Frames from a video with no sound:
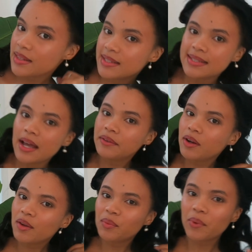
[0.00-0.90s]
the sun
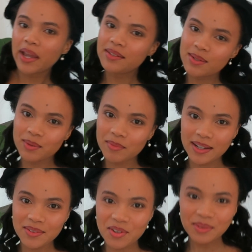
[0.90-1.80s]
got way too
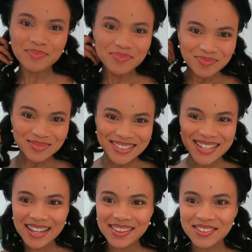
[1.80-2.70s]
much, so
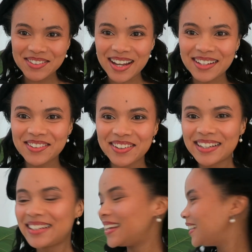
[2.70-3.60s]
I thought I'd
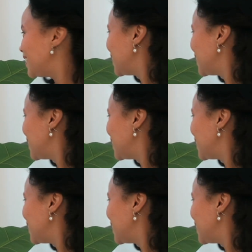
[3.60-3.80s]
quickly